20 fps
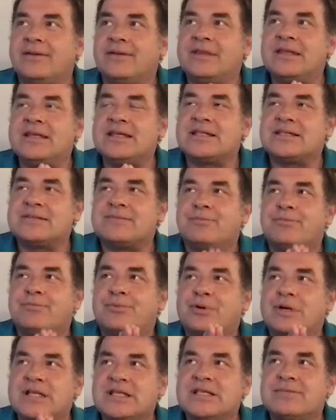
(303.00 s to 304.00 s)
this
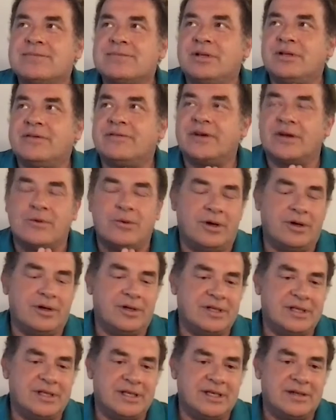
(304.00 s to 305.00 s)
principle of
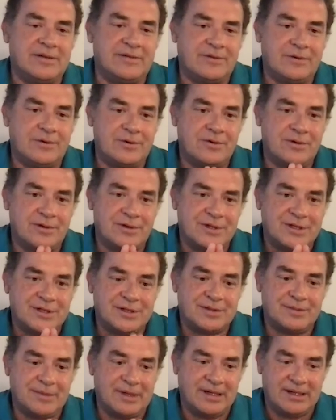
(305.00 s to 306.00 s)
equality, and of
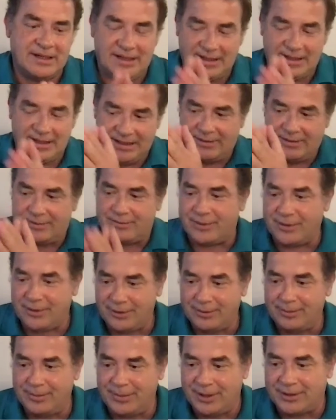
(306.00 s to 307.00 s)
course, my
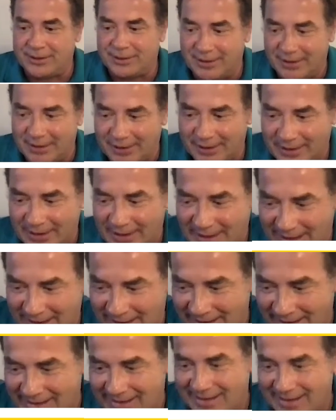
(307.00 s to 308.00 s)
role model,
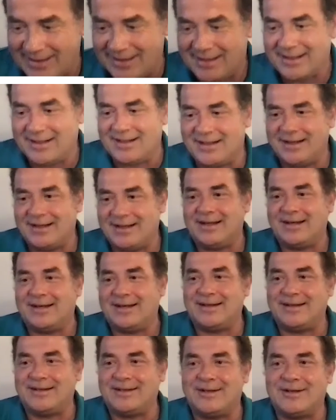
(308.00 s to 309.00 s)

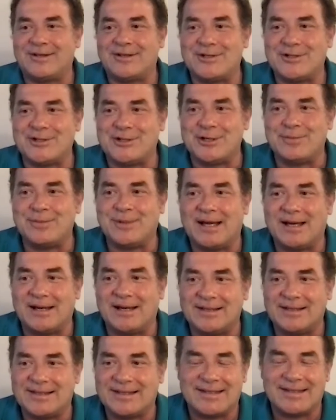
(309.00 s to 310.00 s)
Dr. Jim
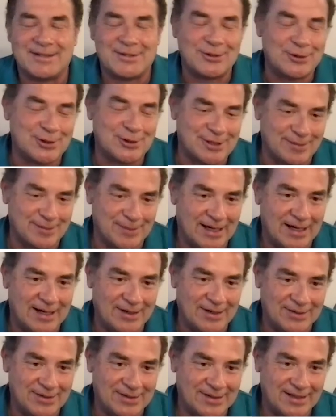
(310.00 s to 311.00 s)
Knight, talks
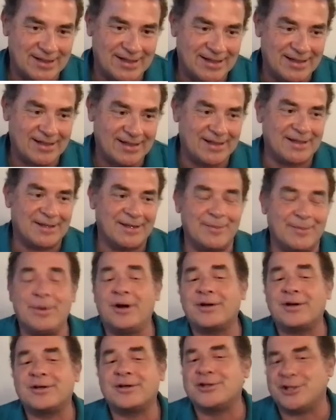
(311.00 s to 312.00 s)
about the
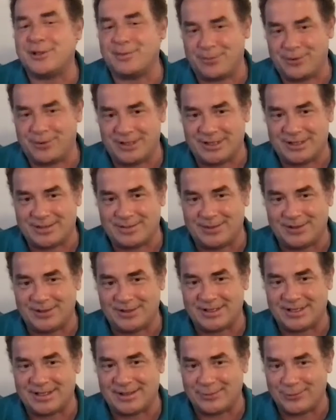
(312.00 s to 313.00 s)
partnership
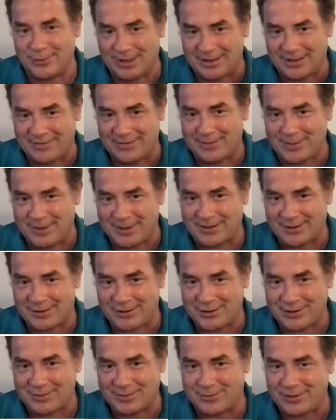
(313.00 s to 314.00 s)
principles. And one of the
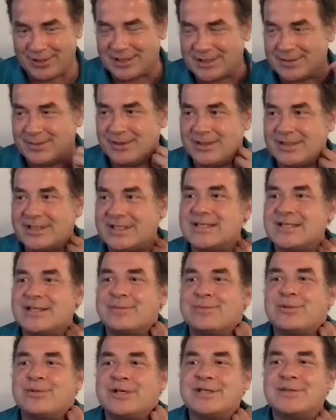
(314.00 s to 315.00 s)
partnership principles is
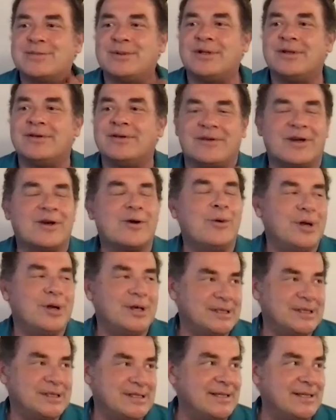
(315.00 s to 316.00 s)
the principle of
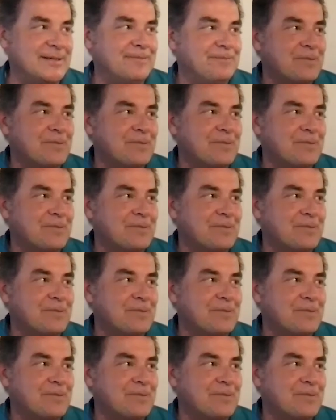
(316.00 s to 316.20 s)
equality.